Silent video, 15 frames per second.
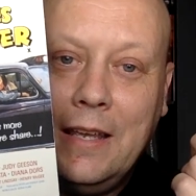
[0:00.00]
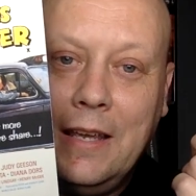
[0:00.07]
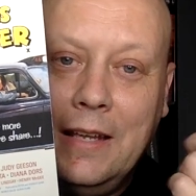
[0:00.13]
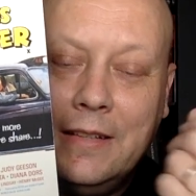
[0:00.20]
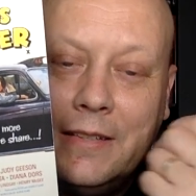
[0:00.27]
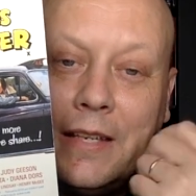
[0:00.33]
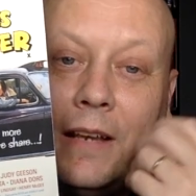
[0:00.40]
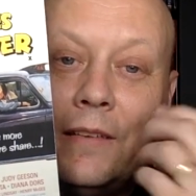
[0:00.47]

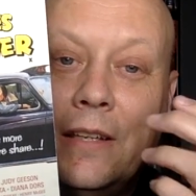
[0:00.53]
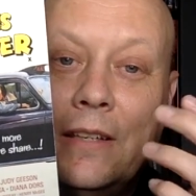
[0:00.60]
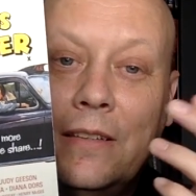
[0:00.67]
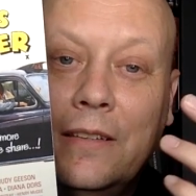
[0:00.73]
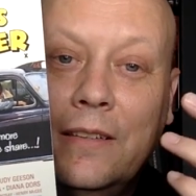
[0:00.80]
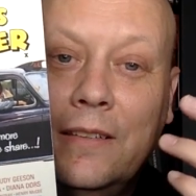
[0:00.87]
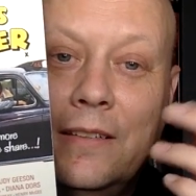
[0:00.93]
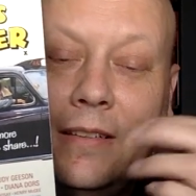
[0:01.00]
And
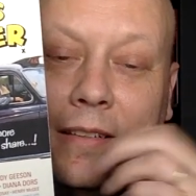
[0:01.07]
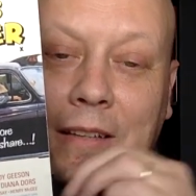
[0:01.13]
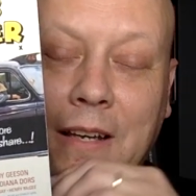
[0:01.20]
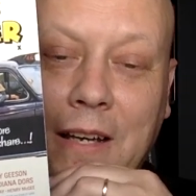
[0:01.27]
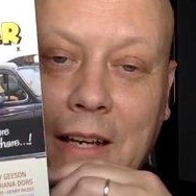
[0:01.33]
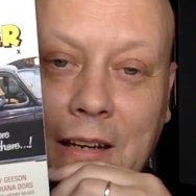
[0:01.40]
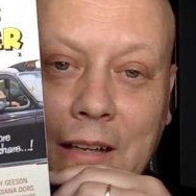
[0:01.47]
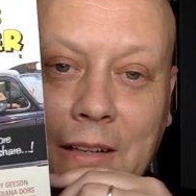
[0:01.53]
Stanley
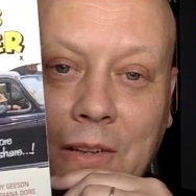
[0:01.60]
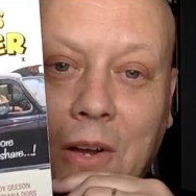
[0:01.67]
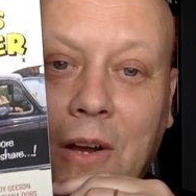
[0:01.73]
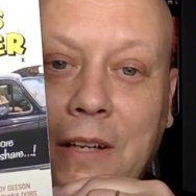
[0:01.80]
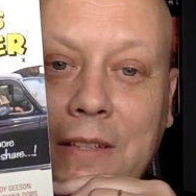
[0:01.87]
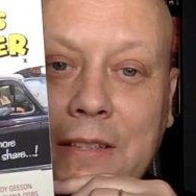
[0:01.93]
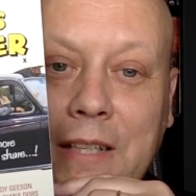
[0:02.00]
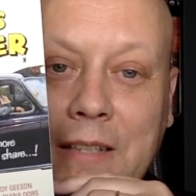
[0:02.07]

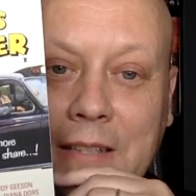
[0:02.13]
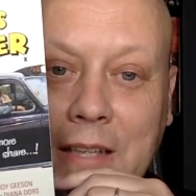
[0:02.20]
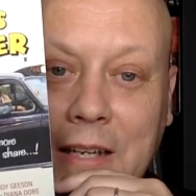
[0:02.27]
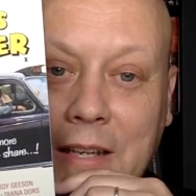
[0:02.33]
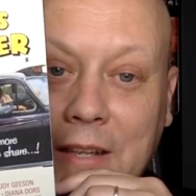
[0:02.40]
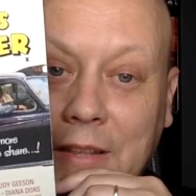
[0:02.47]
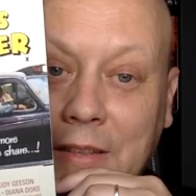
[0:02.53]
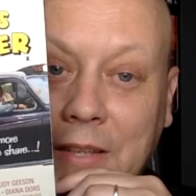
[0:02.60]
Long says
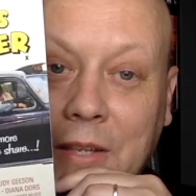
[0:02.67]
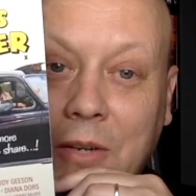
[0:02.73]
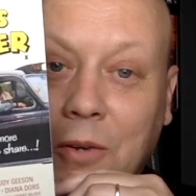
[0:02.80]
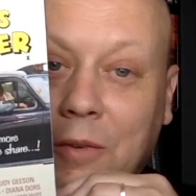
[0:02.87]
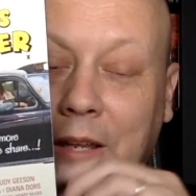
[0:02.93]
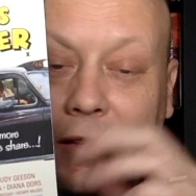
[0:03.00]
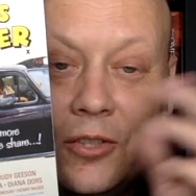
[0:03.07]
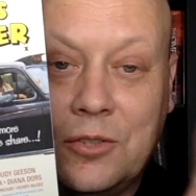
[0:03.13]
that in the
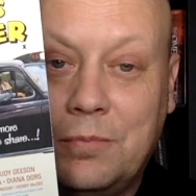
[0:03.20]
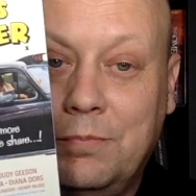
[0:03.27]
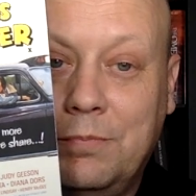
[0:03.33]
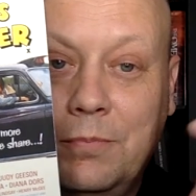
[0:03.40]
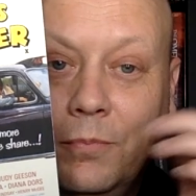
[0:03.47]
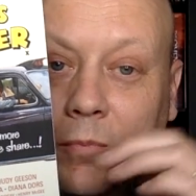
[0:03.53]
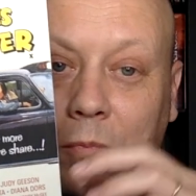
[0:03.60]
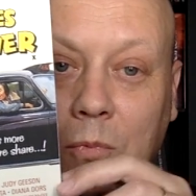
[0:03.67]
theater, that just
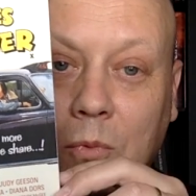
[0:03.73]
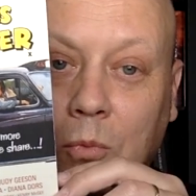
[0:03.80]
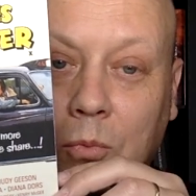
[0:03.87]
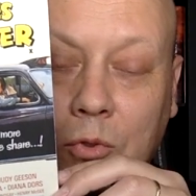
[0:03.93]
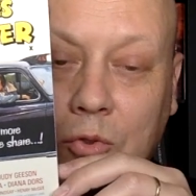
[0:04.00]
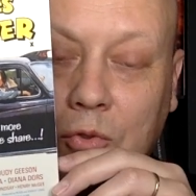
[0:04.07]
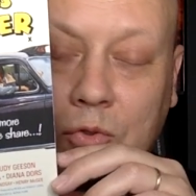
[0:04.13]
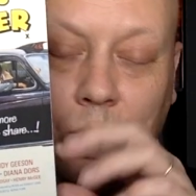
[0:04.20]

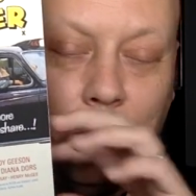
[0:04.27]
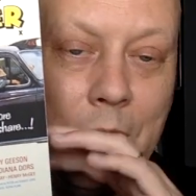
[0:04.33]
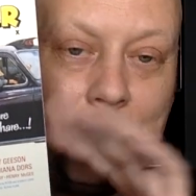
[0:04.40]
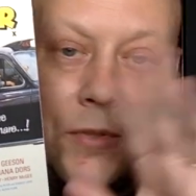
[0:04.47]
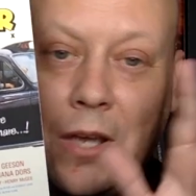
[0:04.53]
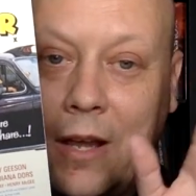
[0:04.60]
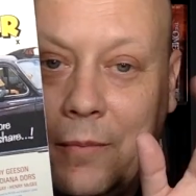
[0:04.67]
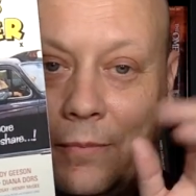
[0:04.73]

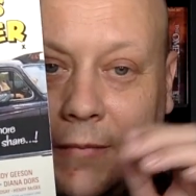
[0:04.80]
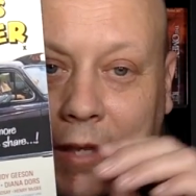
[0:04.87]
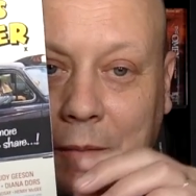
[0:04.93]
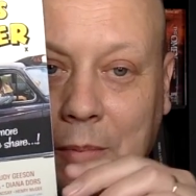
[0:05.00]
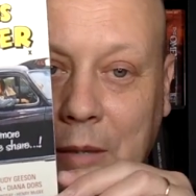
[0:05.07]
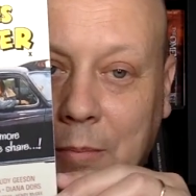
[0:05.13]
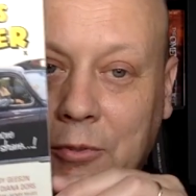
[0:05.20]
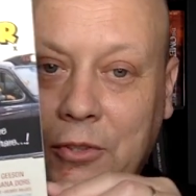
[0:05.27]
ripped up.
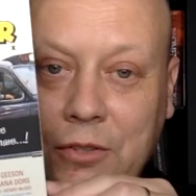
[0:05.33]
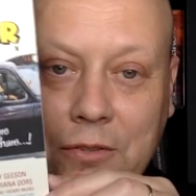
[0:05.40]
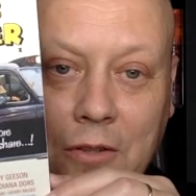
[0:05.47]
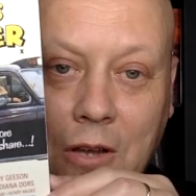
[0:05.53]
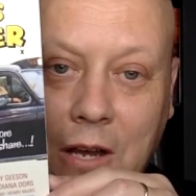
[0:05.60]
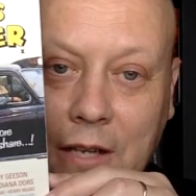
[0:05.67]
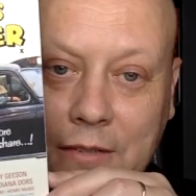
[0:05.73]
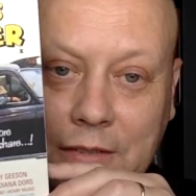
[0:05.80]
Like, people just
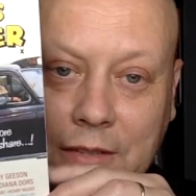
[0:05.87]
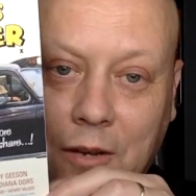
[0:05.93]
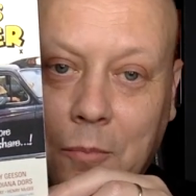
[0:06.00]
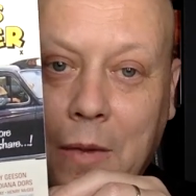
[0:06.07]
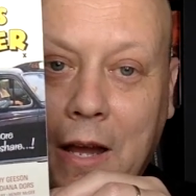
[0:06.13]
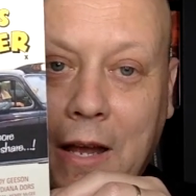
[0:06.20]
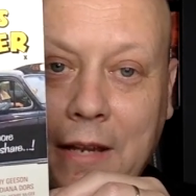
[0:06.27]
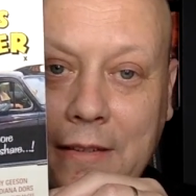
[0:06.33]
lost
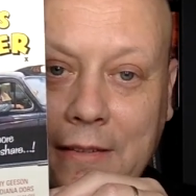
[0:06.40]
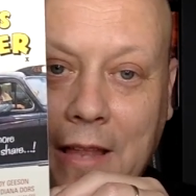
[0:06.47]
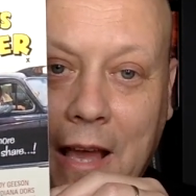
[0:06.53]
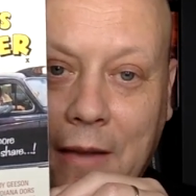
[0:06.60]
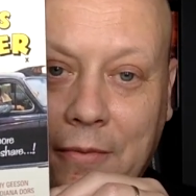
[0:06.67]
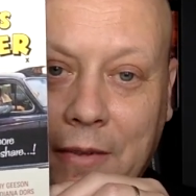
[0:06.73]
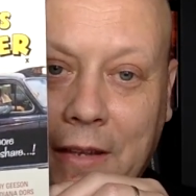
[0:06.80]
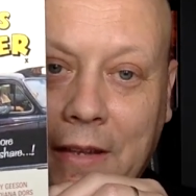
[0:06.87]
their minds
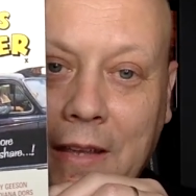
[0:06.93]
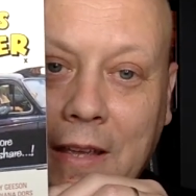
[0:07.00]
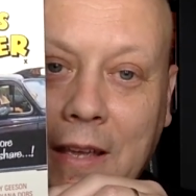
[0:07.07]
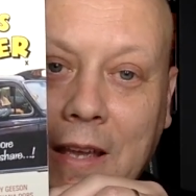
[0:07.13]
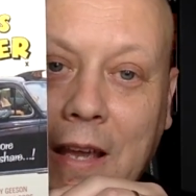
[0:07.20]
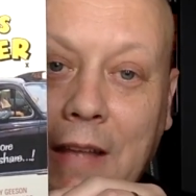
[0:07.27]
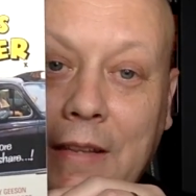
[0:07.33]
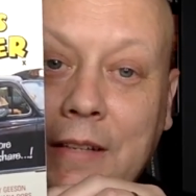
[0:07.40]
laughing
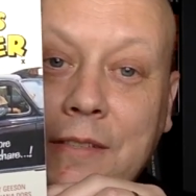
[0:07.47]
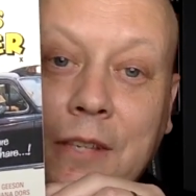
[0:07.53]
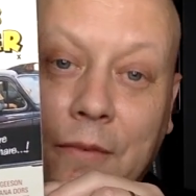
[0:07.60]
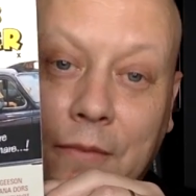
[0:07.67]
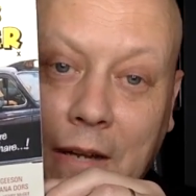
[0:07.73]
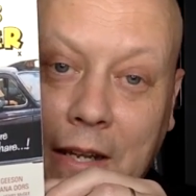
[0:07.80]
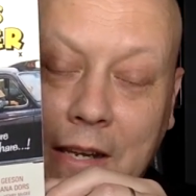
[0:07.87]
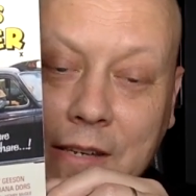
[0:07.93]
at that
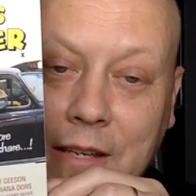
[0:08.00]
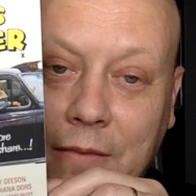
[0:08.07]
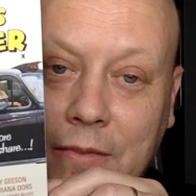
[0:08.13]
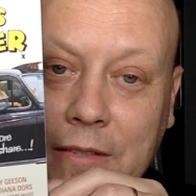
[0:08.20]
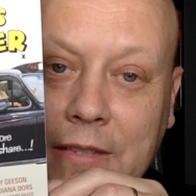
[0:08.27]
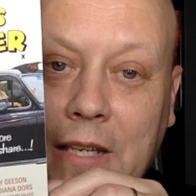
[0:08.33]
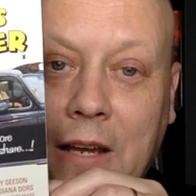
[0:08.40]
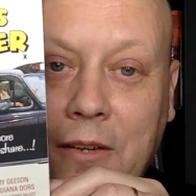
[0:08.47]
stuff. And I can
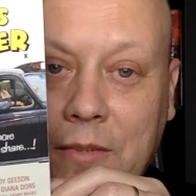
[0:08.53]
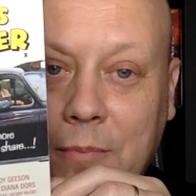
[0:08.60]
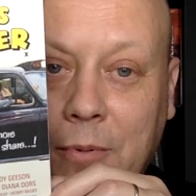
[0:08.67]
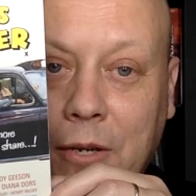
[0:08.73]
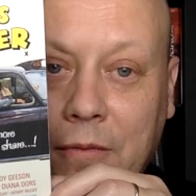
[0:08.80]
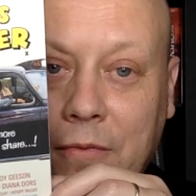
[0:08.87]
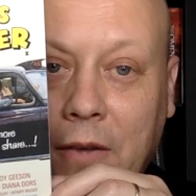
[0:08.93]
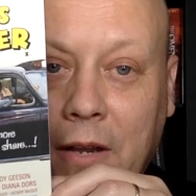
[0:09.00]
definitely see how it's
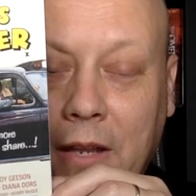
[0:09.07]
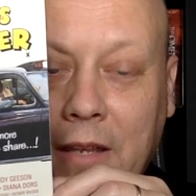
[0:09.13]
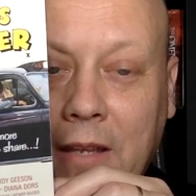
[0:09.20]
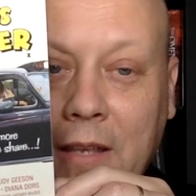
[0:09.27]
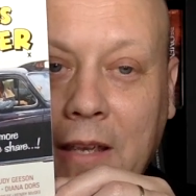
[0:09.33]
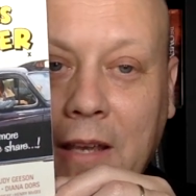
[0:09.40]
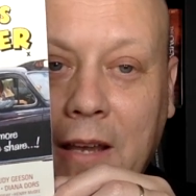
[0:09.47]
pretty funny.